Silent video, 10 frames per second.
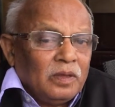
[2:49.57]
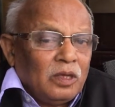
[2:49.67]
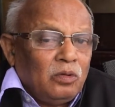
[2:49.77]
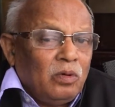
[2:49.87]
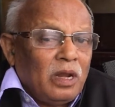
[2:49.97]

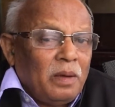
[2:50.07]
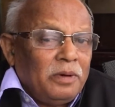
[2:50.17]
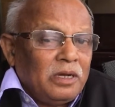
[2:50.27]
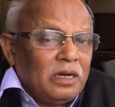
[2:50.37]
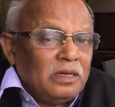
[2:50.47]
The UN
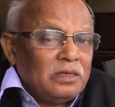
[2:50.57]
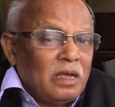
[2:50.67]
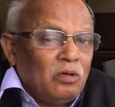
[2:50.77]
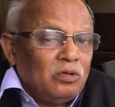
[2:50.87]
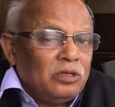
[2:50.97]
Habitat
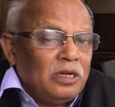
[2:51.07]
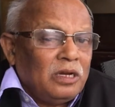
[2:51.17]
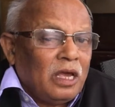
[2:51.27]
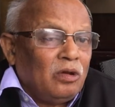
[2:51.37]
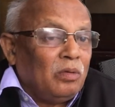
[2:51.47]
is housed
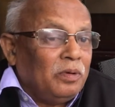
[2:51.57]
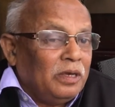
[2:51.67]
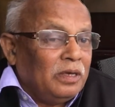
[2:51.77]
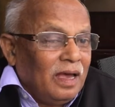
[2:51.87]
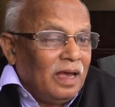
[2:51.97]
in
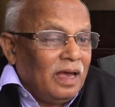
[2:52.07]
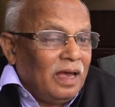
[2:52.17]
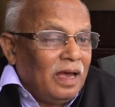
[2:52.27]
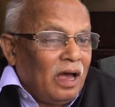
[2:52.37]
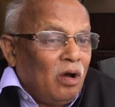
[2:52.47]
Nairobi.
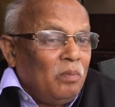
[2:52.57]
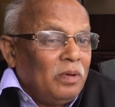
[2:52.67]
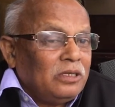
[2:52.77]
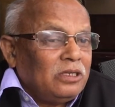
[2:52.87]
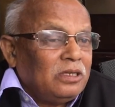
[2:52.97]
How
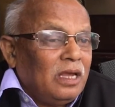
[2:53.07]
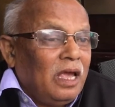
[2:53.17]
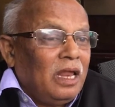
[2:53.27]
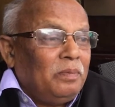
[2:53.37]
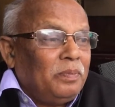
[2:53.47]
much
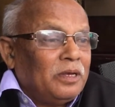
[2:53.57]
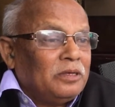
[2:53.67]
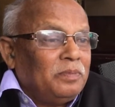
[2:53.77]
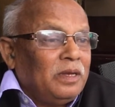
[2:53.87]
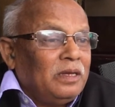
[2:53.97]
help
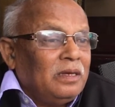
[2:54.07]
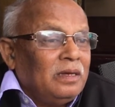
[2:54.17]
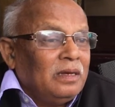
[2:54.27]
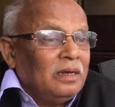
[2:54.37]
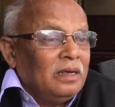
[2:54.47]
has been
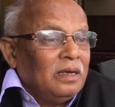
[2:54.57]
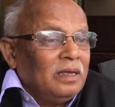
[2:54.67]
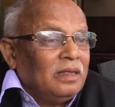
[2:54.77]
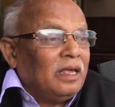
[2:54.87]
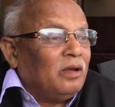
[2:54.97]

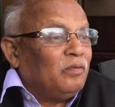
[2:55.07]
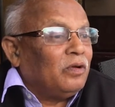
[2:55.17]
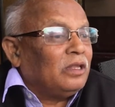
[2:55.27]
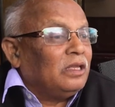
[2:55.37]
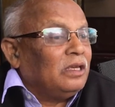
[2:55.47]
there
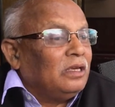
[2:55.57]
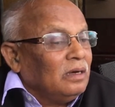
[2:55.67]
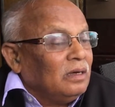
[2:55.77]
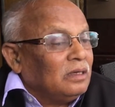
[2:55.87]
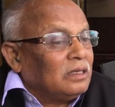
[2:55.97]
for the
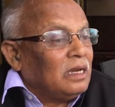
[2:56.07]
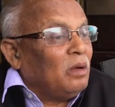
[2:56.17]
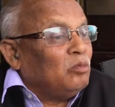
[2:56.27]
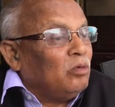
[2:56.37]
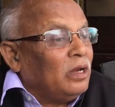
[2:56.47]

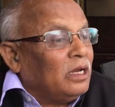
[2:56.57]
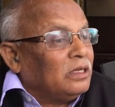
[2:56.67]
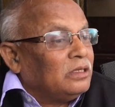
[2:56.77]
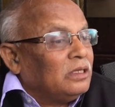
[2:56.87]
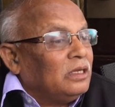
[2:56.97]
slum
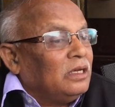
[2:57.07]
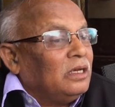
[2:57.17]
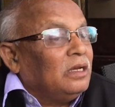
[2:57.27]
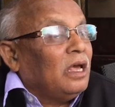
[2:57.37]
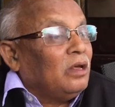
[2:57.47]
dwellers
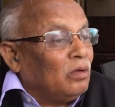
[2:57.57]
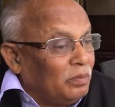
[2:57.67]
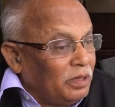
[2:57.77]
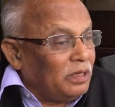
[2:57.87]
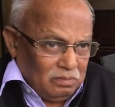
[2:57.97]
in
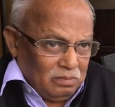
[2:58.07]
Nairobi?